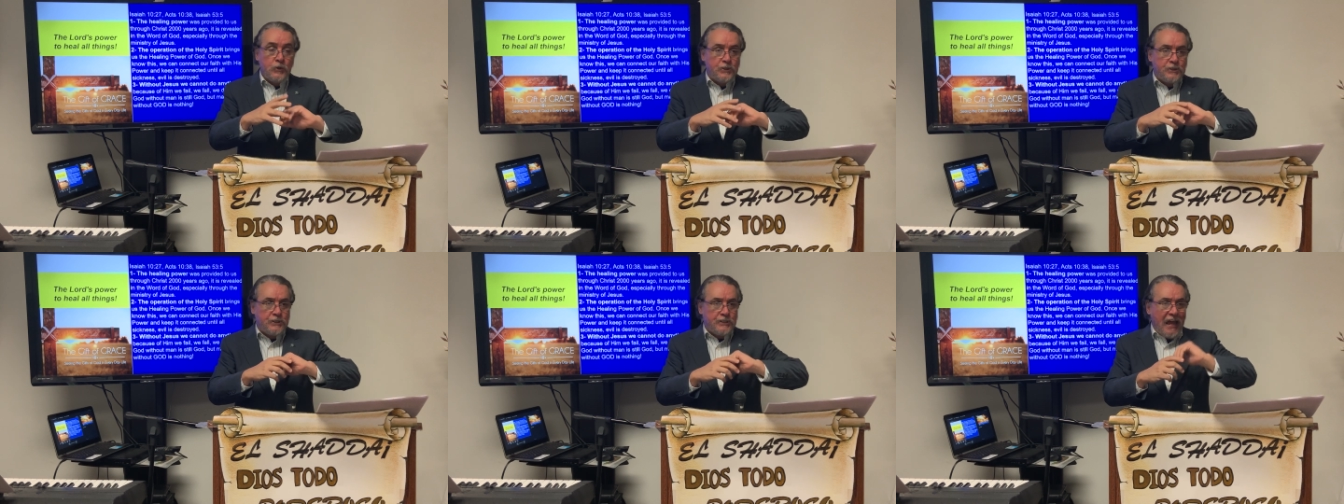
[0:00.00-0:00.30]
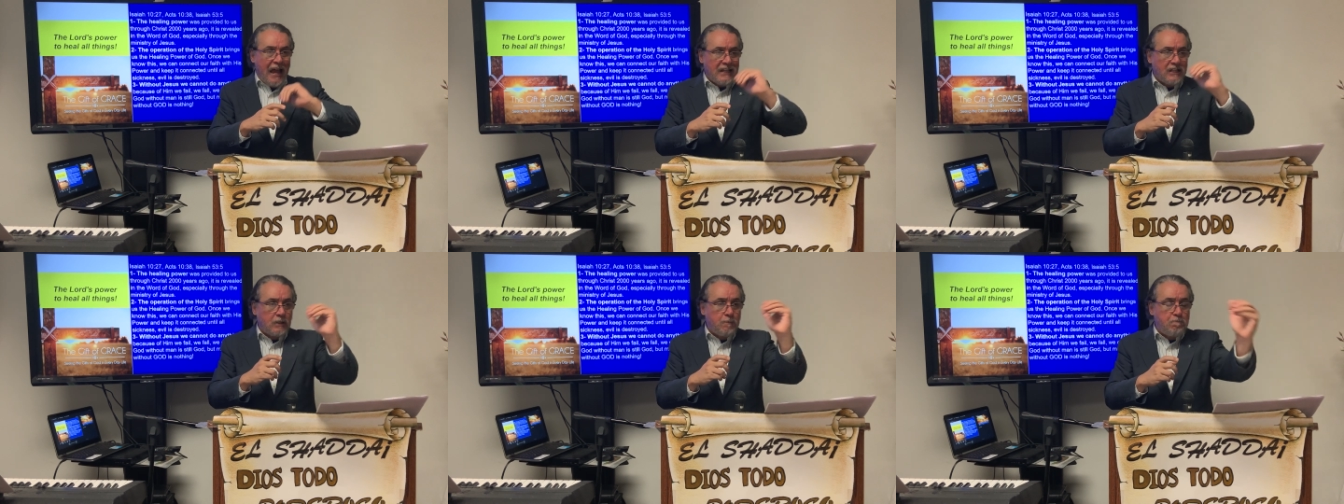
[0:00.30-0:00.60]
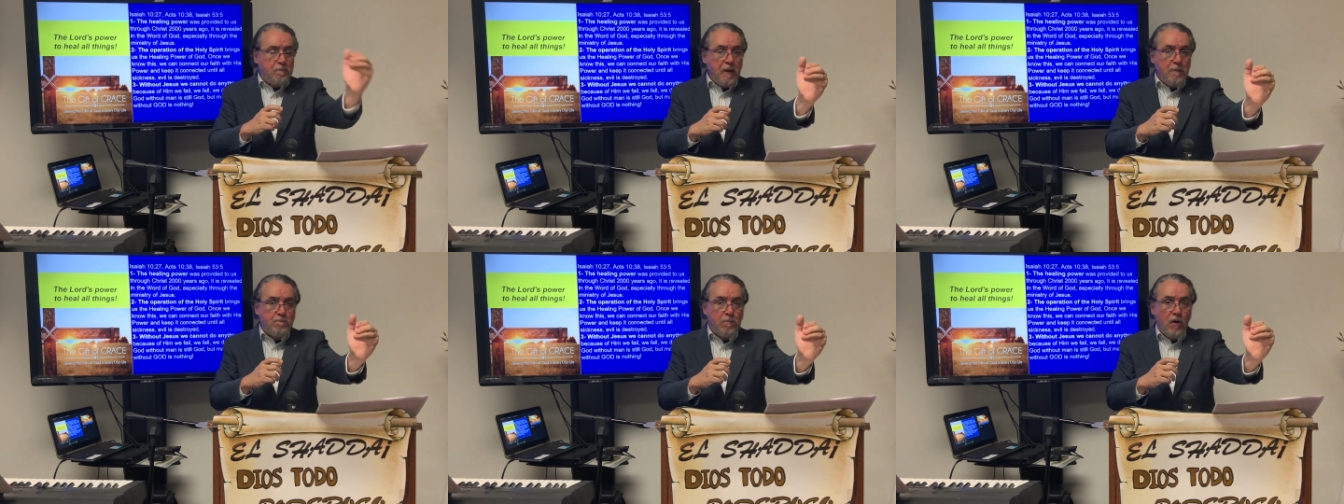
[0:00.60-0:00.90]
set
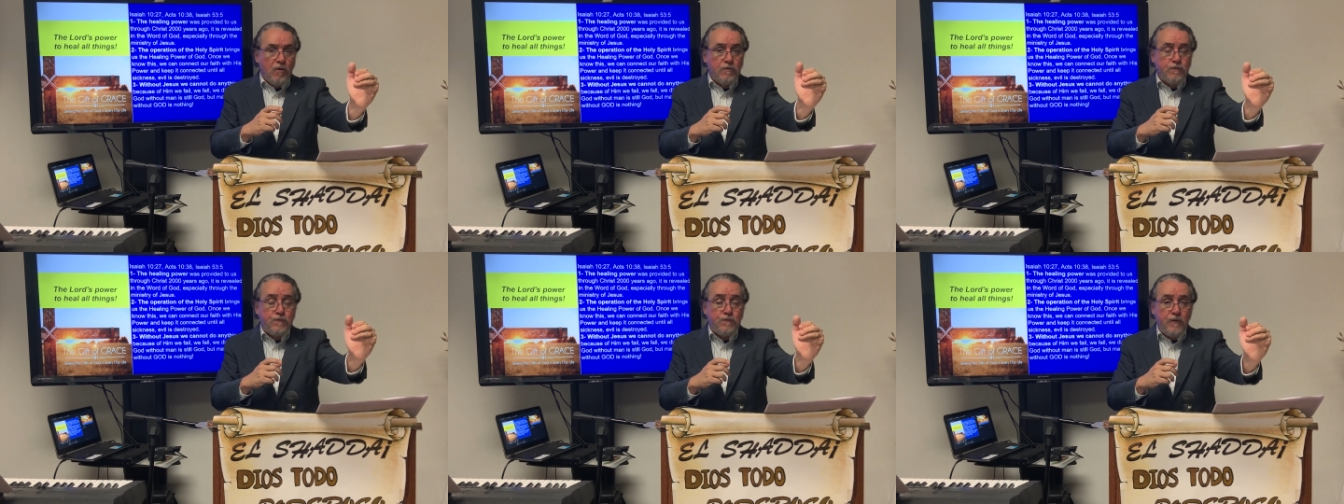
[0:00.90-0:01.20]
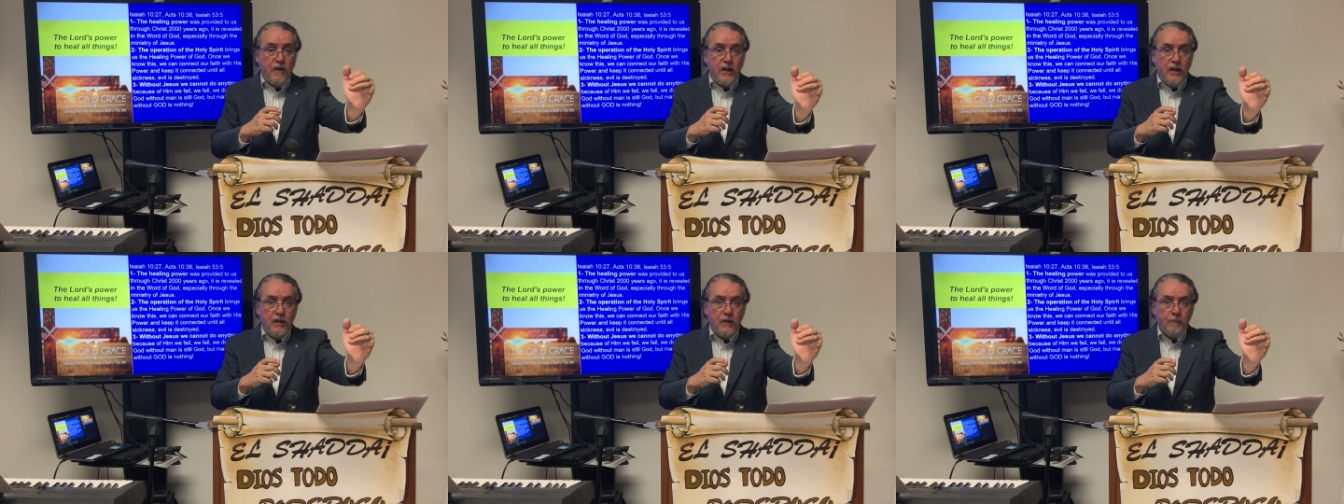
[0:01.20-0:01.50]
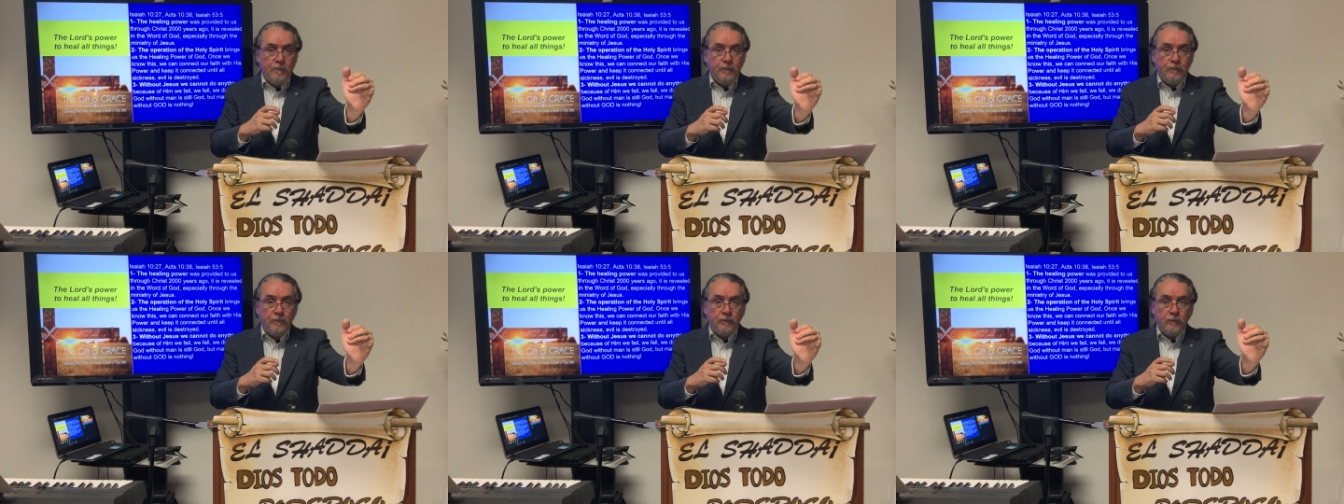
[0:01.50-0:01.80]
people
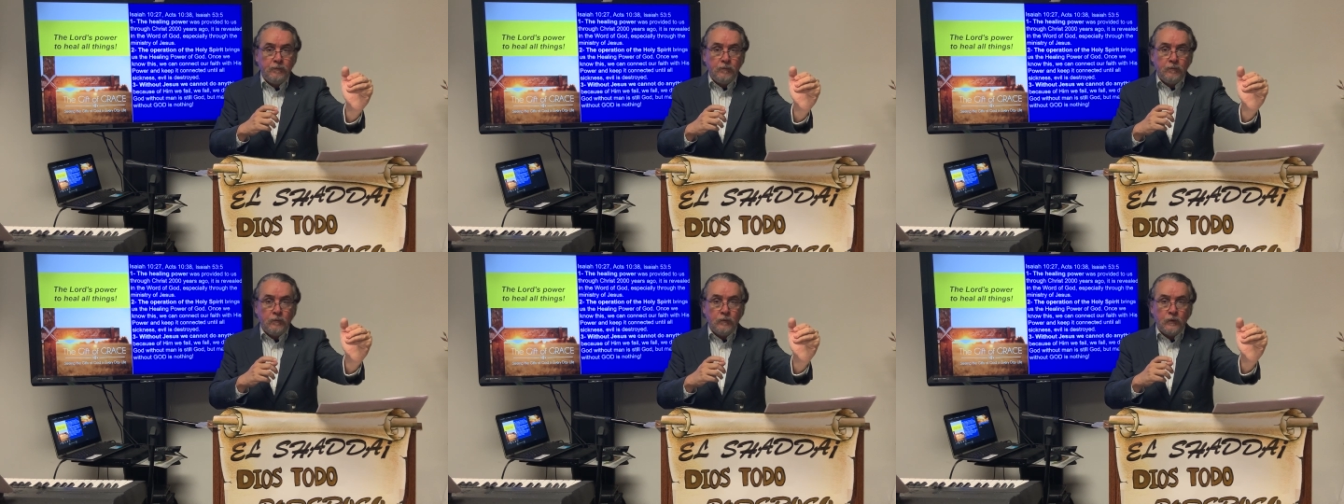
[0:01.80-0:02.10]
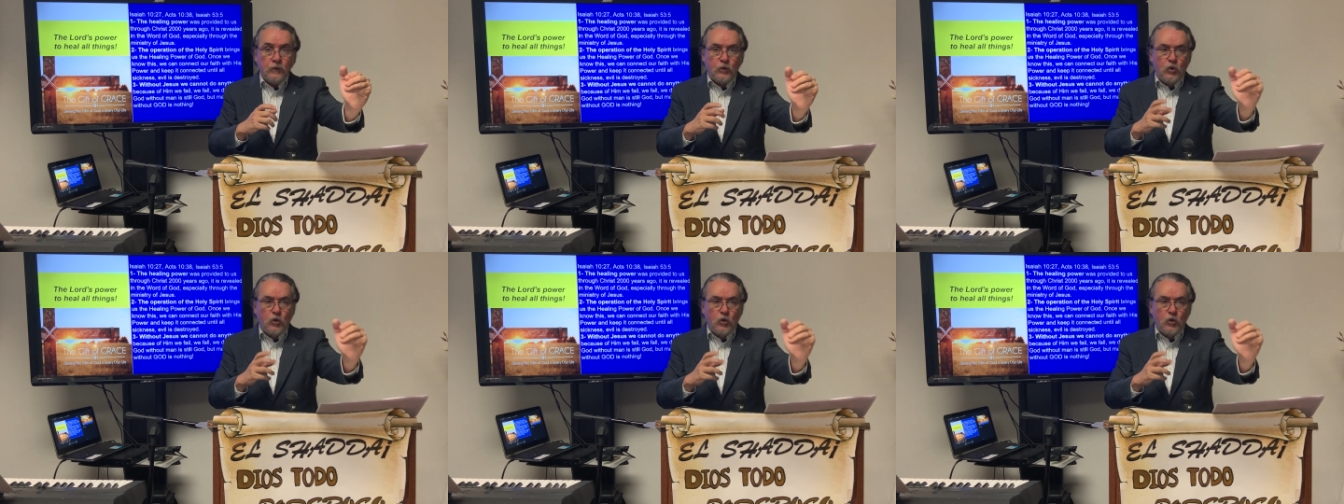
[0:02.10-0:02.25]
free,